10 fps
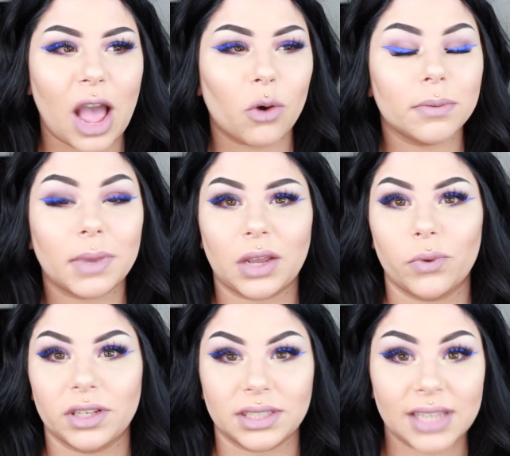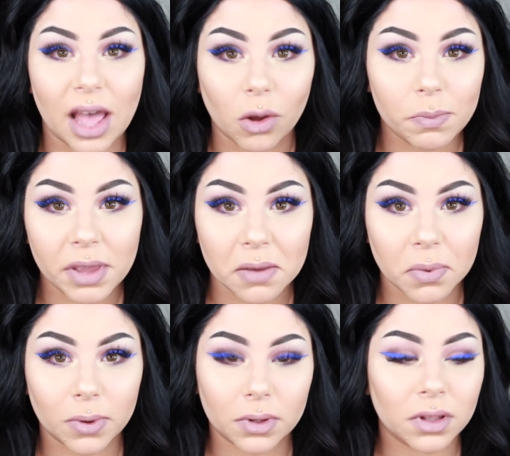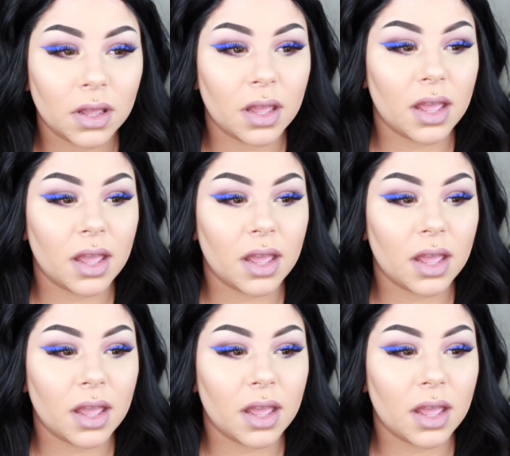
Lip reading: How am I going to tell people?